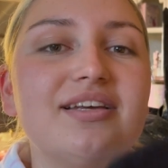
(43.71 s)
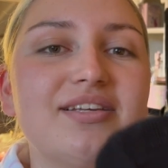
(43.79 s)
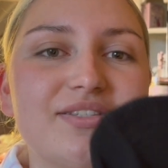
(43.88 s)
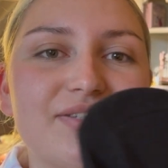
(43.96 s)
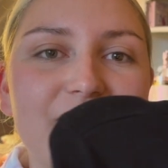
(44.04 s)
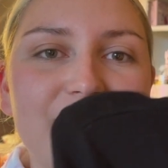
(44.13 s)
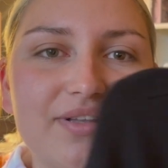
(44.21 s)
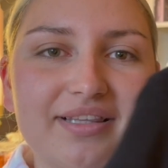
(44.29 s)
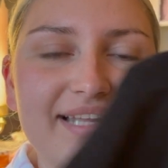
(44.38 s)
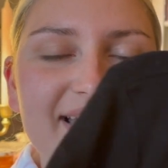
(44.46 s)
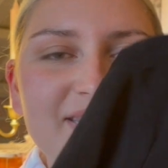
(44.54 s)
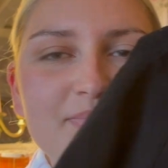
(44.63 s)
So
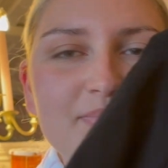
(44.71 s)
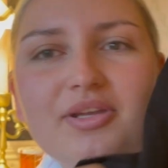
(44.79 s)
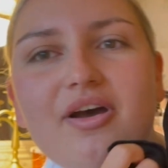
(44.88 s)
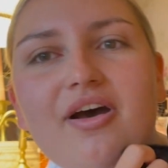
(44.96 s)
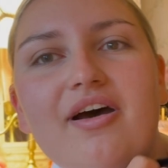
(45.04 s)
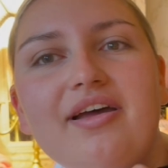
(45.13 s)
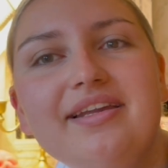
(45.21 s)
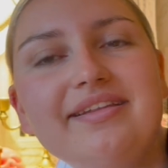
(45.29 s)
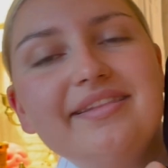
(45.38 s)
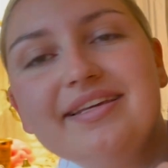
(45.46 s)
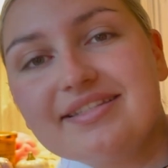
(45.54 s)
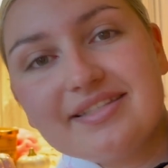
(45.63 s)
let's put on
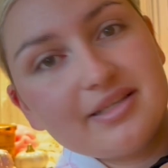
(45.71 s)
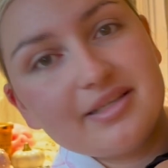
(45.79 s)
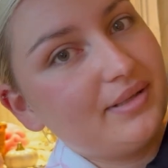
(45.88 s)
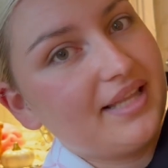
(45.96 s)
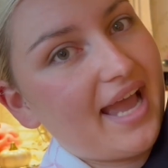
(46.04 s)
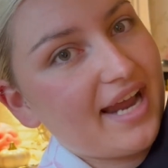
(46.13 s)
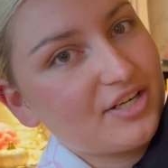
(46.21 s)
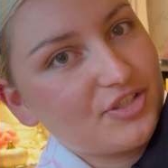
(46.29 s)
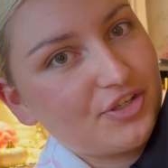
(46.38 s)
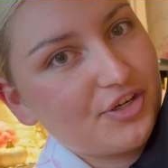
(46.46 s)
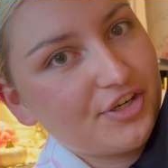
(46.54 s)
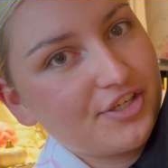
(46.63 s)
this black
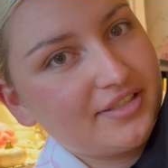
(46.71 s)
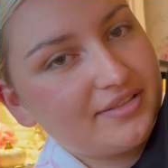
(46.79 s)
shirt.